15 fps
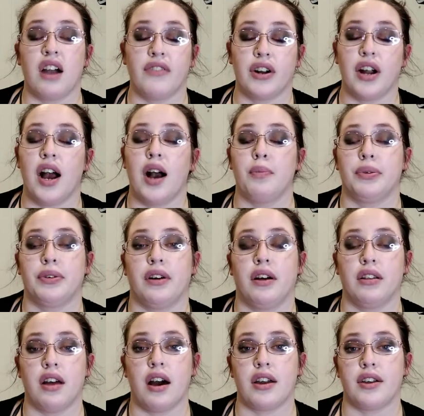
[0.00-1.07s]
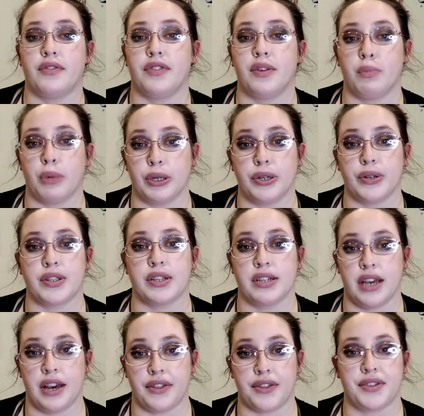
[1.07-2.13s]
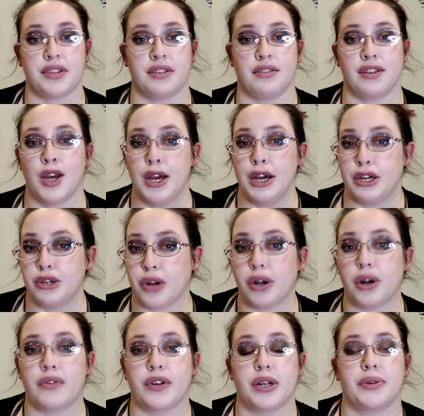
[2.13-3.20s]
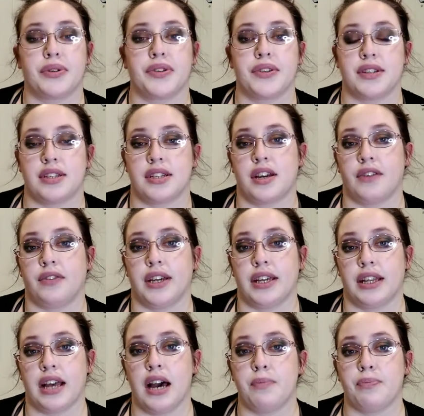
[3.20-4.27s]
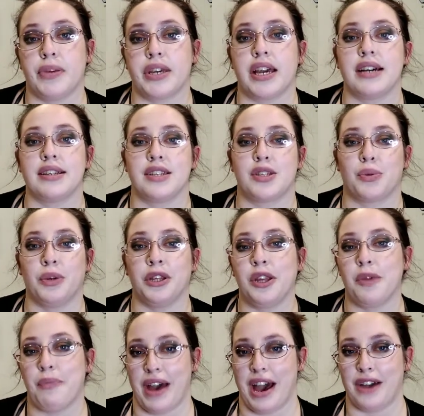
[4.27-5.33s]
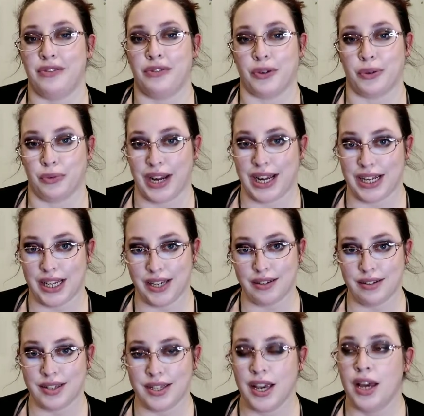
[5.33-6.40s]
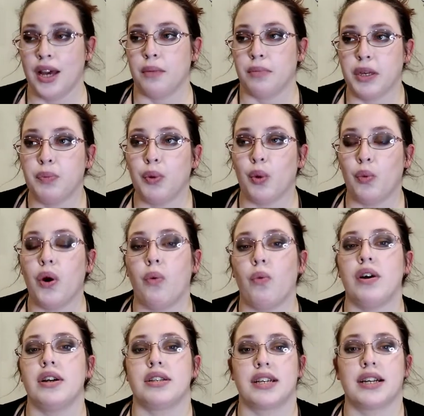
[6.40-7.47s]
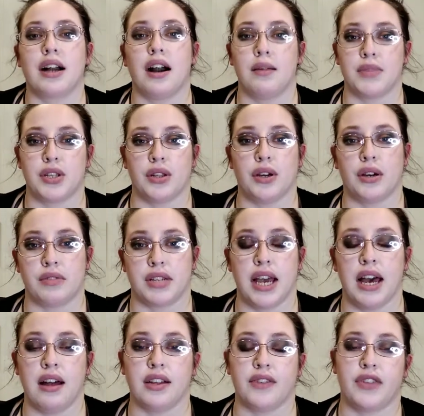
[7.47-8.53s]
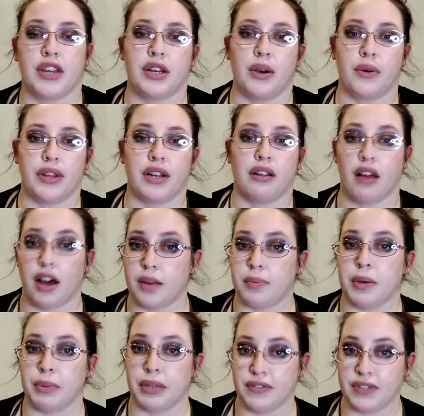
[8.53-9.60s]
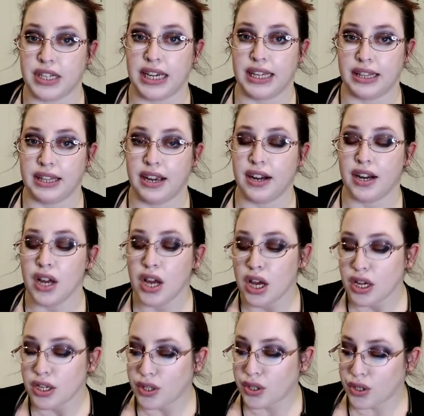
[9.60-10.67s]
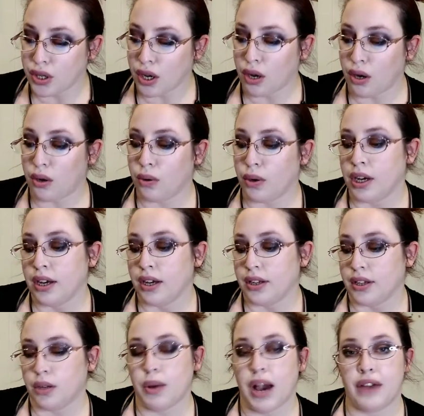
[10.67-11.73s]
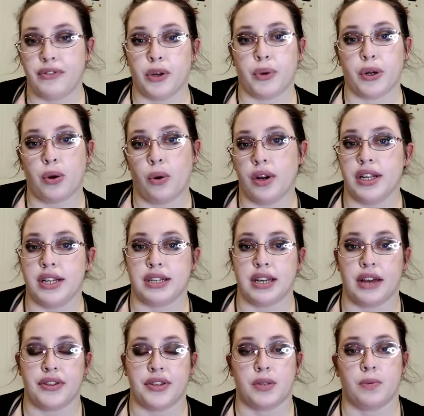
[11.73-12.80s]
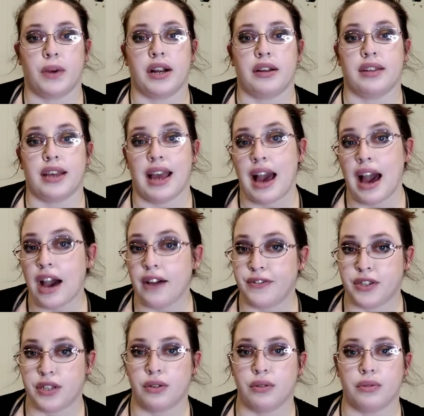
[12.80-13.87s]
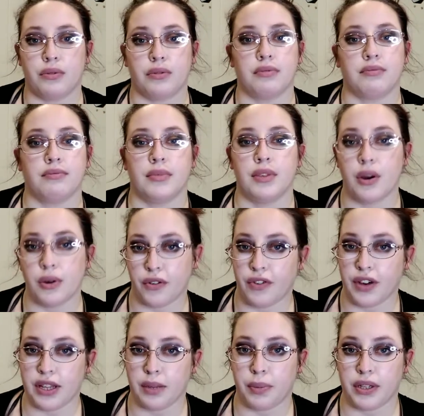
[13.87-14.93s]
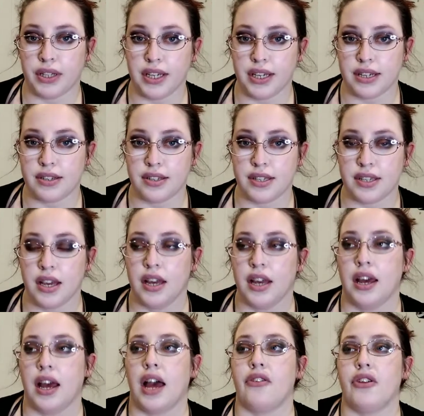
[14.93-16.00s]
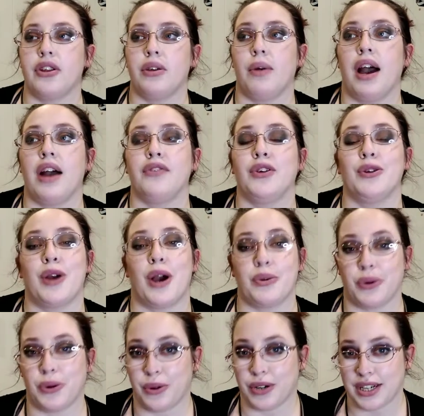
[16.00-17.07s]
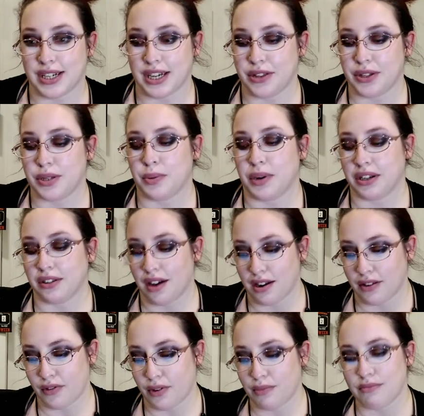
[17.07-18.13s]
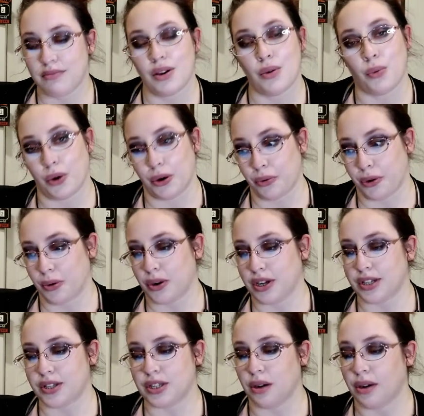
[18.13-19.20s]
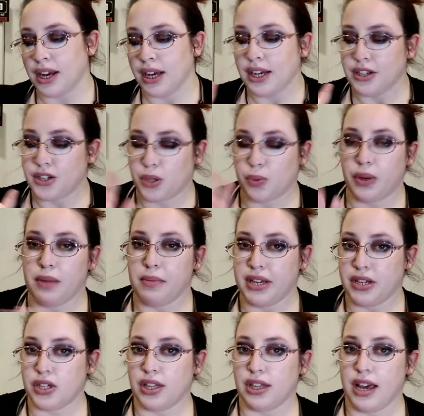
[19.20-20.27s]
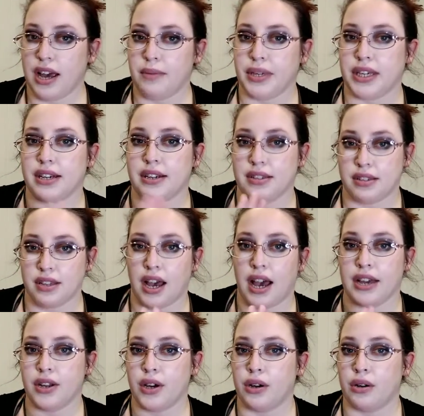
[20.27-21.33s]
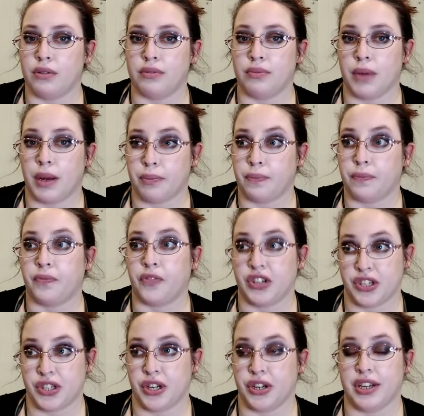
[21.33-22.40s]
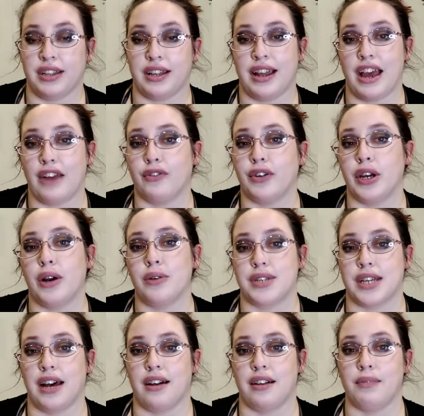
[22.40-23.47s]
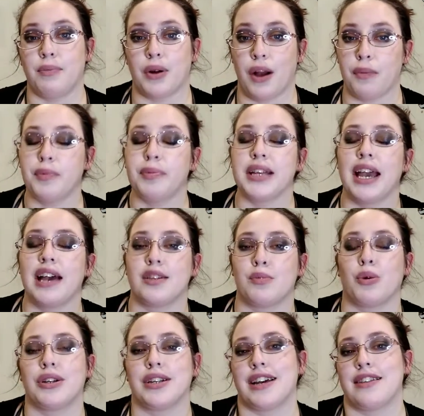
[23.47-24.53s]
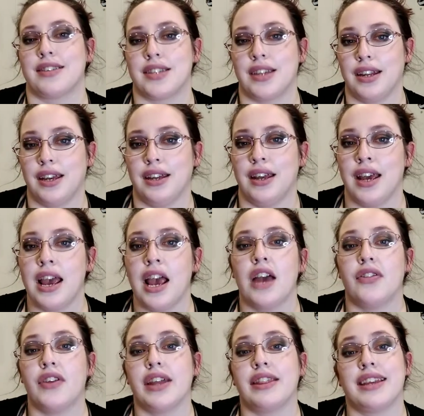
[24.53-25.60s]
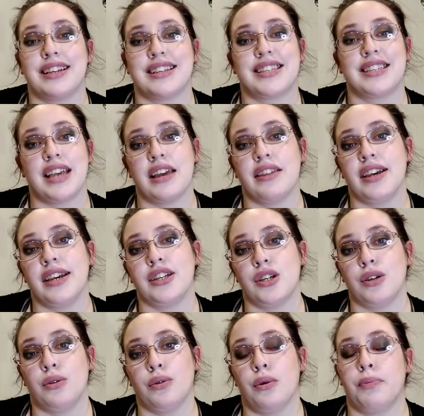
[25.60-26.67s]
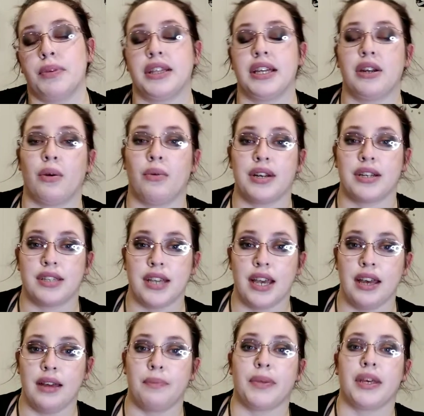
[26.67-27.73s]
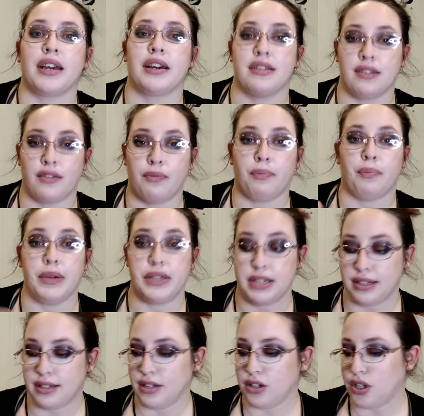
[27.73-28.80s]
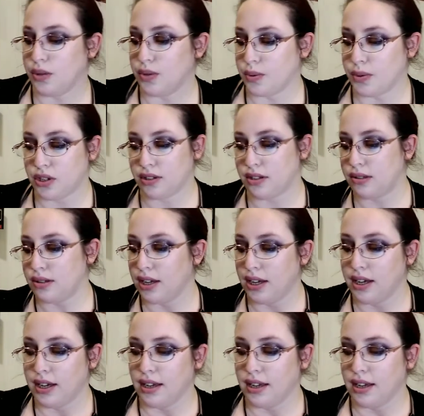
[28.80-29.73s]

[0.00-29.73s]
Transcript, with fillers: cover up a lot of the murders and deaths and drug overdoses and stuff like that because it's really bad for ratings. People won't want to come to the hotel if they know that a lot of people have died there. So you have your recorded deaths where they have to notify the police, and then you have your non recorded deaths where a lot of them weren't recorded. So just want to mention that because I know I'm for certain that every hotel probably has more deaths in it than they say they do, but they don't want to say it because of business issues, which is